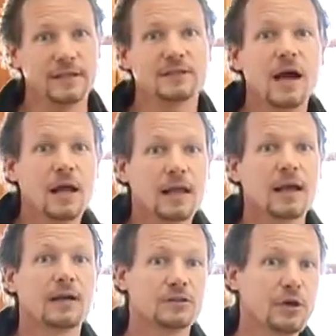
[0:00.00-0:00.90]
and
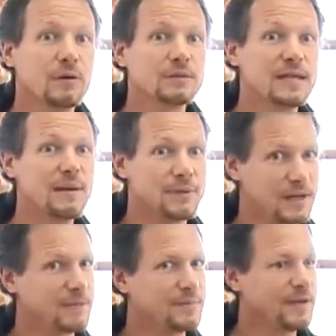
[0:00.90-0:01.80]
I'll show you what's
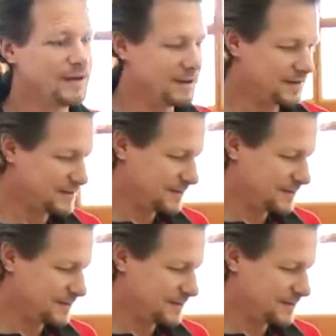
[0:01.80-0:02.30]
happening up there.